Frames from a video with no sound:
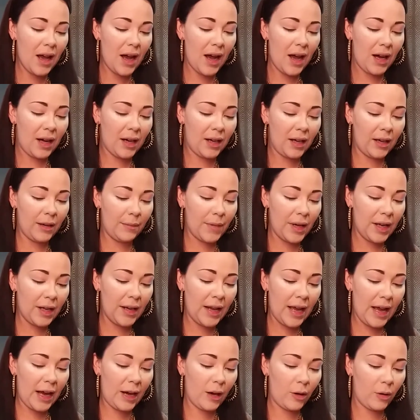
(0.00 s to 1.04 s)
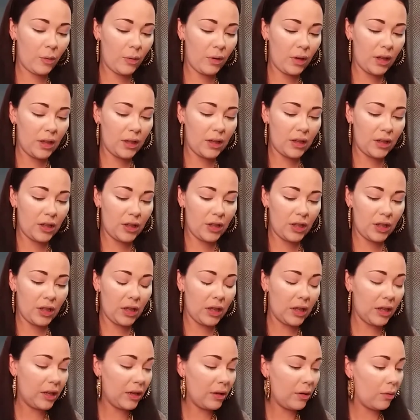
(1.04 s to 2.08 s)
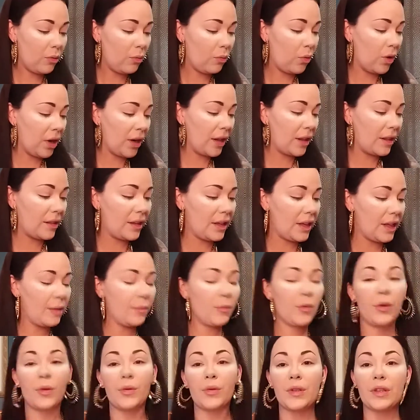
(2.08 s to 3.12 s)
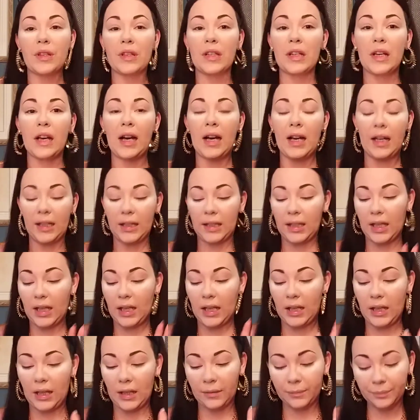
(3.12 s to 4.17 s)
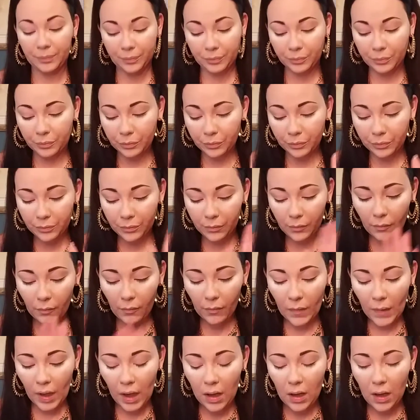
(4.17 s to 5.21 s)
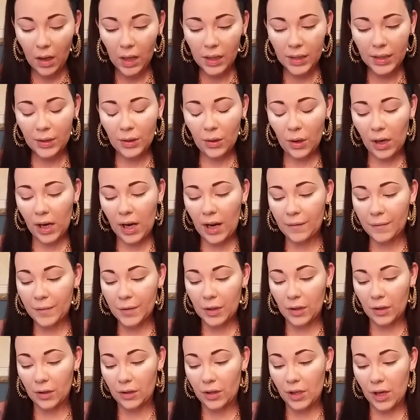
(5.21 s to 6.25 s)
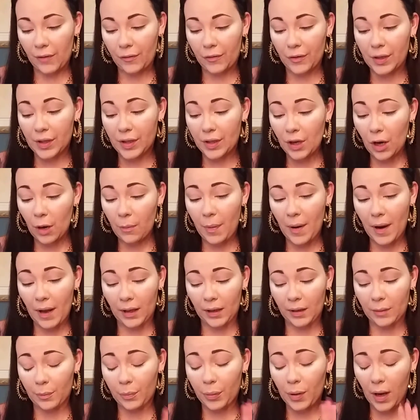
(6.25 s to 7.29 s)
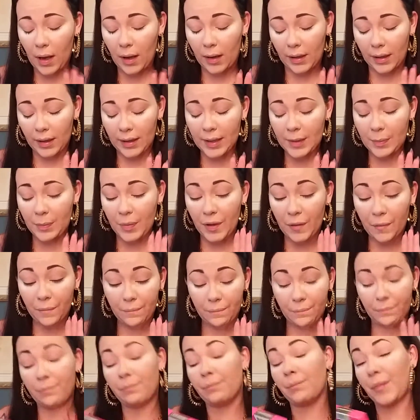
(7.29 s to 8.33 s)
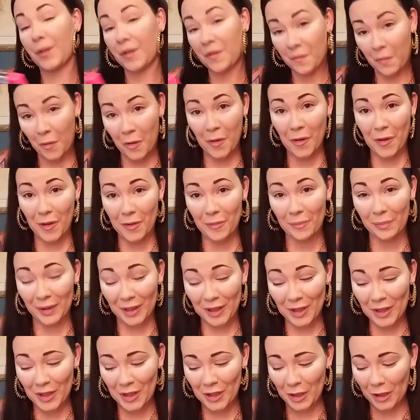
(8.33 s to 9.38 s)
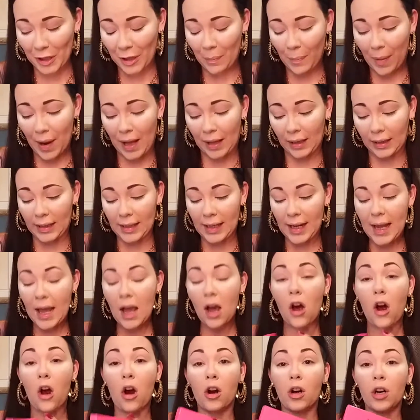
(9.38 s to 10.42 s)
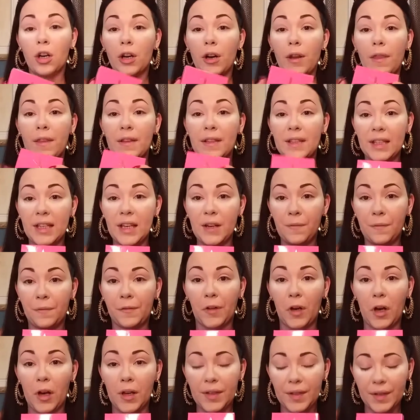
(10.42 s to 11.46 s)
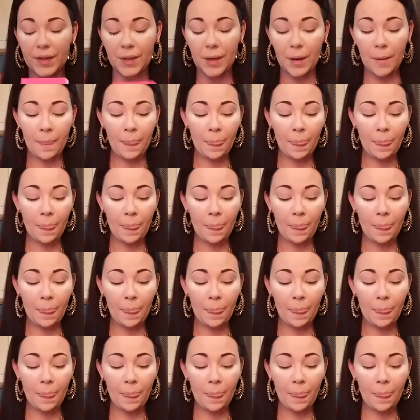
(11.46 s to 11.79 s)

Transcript: Now, one of the most highly sought after Jeffree Star palette products before the blood sugar palette are the Skin Frost.